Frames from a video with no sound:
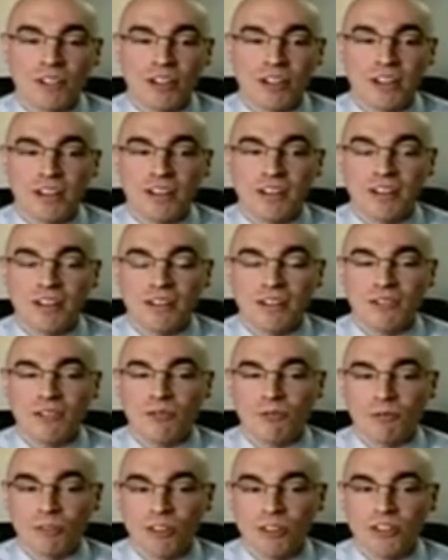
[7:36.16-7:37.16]
done
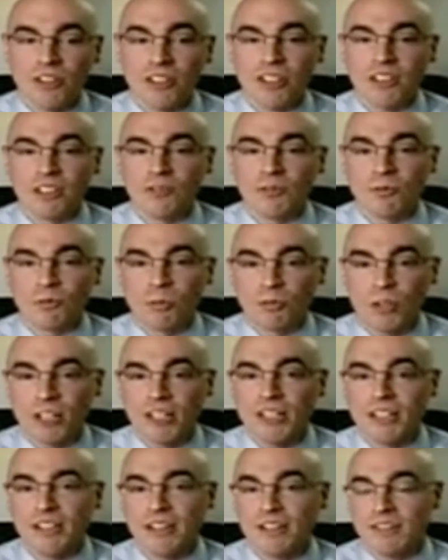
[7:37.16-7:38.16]
really a
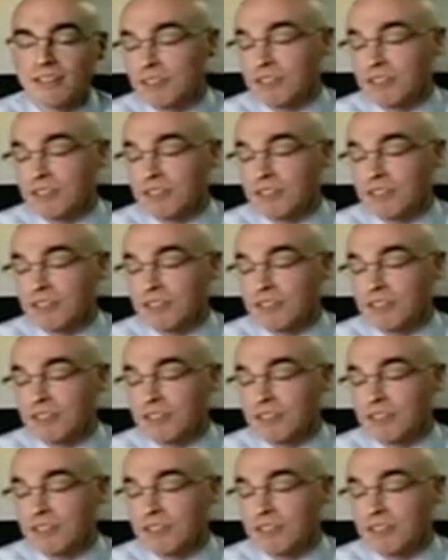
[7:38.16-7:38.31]
great,